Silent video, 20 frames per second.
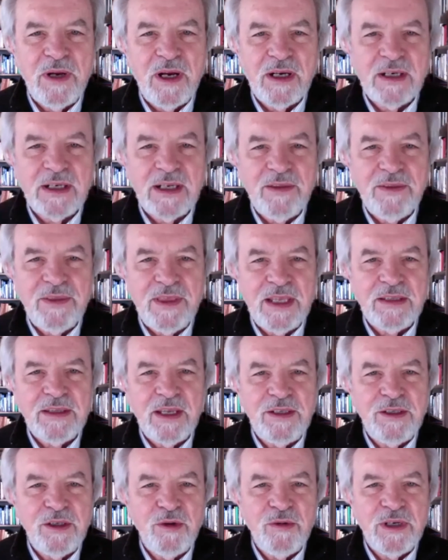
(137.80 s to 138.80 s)
I think that
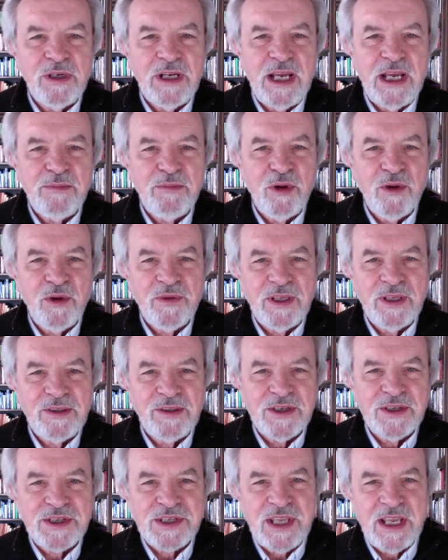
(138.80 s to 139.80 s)
you and I both
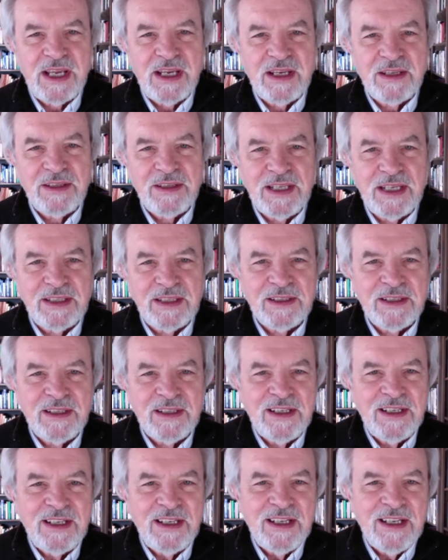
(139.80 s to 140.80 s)
understand that
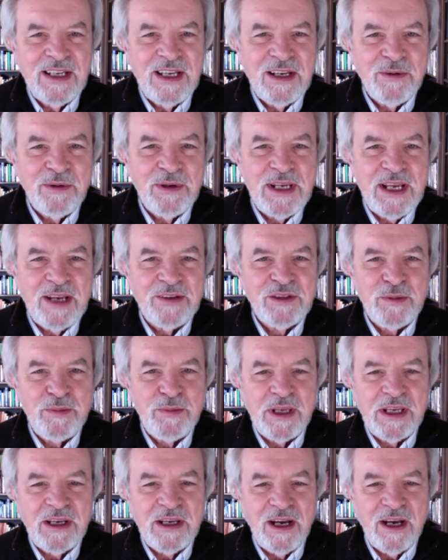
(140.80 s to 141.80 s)
we have to
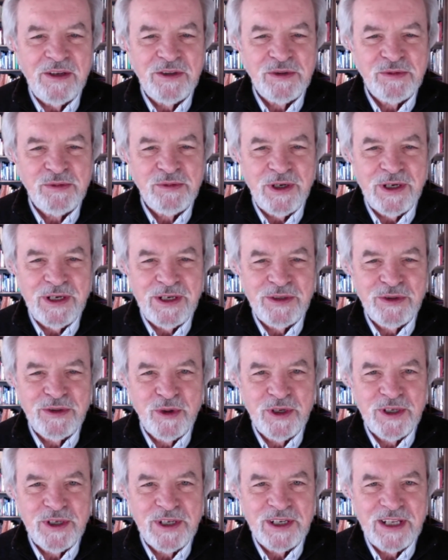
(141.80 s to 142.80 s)
be contrary in
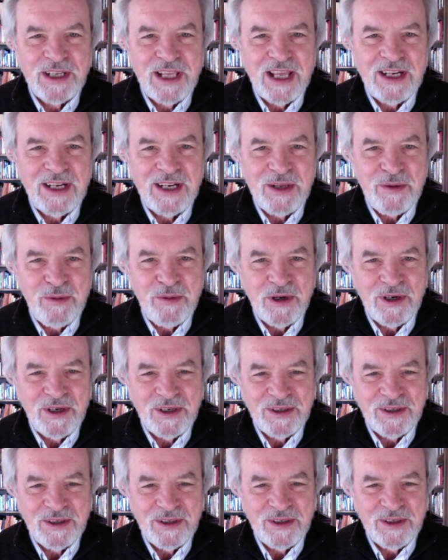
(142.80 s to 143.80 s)
order to get anywhere
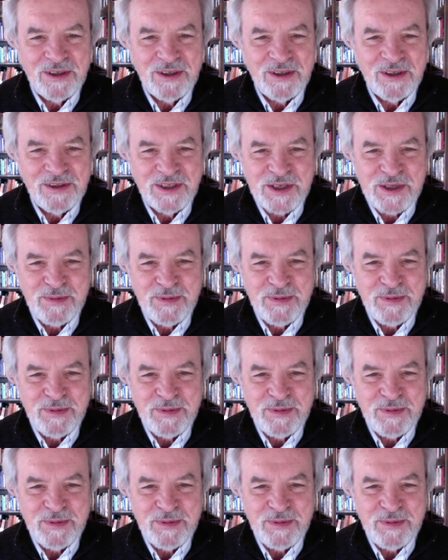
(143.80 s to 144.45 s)
in this business.